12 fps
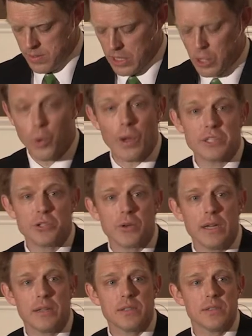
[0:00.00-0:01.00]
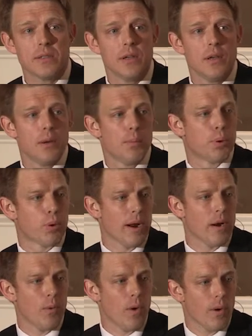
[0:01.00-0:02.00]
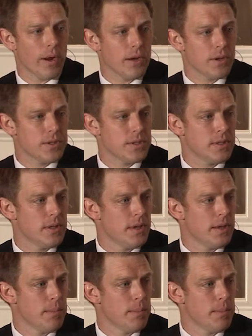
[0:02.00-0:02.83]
equestrians, prayer warriors,